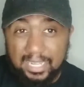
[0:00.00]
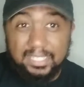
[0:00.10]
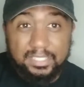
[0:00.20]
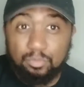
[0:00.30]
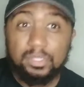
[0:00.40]

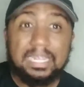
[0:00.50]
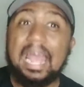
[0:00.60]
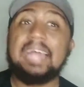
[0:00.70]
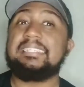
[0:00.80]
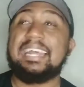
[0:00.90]
easy,
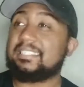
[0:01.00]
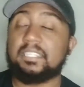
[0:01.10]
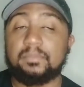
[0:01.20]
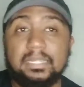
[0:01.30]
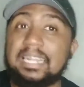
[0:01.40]
that's
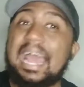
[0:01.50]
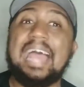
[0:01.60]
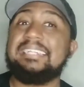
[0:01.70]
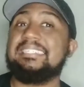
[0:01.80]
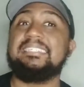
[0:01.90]
something that
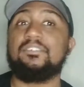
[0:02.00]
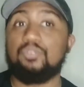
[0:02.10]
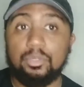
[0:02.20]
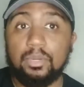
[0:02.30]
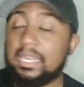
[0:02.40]
I didn't
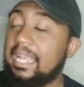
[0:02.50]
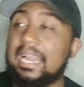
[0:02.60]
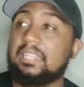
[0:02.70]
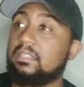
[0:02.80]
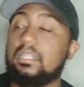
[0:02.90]
agree with. And
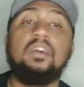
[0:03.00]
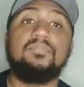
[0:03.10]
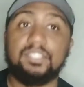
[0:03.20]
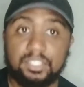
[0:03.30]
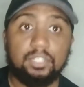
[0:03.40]
I
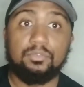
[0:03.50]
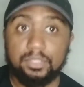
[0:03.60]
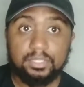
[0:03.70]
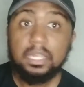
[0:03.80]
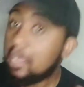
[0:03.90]
love the
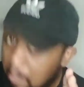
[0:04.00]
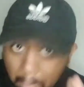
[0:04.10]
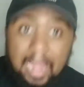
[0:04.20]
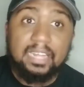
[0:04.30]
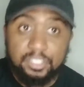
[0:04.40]
series,
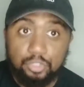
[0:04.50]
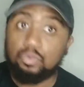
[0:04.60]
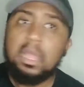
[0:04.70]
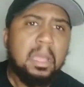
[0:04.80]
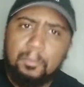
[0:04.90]
mind you.
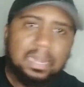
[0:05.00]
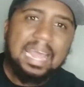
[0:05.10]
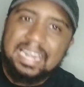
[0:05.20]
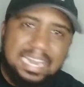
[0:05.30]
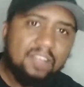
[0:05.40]
But
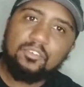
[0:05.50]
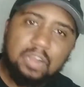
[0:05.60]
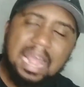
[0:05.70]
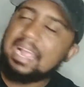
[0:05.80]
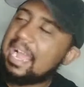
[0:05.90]
I
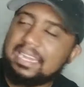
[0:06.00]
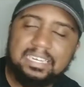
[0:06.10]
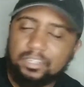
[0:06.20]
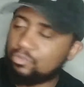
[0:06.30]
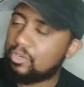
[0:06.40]

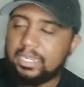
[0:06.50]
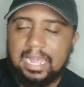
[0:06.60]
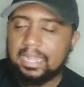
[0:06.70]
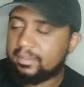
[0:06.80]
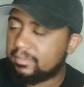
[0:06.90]
didn't agree
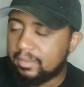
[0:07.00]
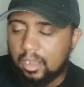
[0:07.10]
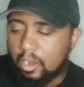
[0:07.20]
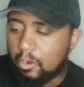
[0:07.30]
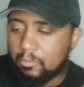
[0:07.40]
that
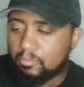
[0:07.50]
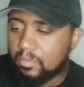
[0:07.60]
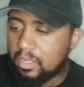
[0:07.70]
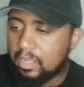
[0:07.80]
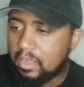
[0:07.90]

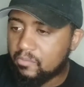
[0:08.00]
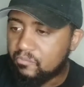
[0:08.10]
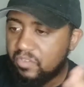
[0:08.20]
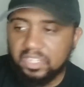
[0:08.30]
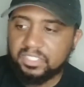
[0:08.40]

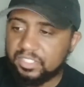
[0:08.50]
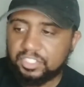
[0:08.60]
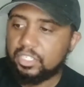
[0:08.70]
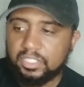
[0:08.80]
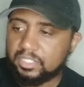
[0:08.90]
Vengeance
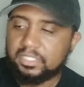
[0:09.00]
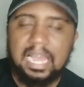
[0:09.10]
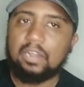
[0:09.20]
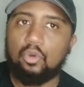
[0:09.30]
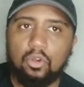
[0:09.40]
should have just
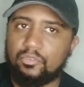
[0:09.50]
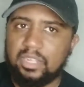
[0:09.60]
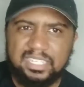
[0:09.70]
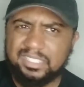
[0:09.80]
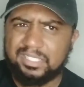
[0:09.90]
got off
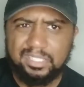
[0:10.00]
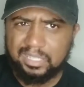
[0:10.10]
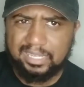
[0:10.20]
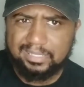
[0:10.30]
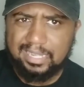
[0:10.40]
easily
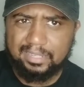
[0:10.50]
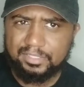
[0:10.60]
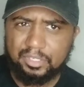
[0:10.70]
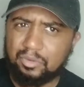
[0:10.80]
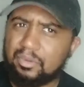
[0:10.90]
like
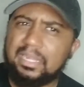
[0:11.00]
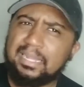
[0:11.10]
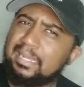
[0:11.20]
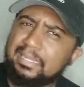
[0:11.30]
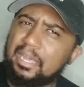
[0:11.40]
that. So,
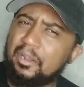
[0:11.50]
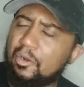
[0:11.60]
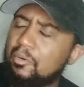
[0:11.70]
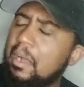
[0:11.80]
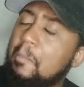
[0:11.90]
you
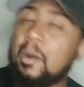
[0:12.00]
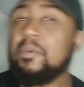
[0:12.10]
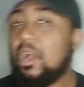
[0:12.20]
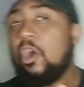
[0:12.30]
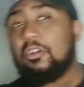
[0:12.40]
know. But
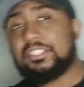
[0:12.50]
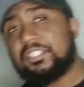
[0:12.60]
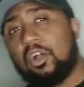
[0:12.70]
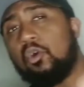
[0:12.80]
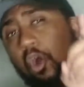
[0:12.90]
we
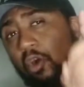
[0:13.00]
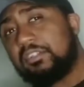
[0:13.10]
also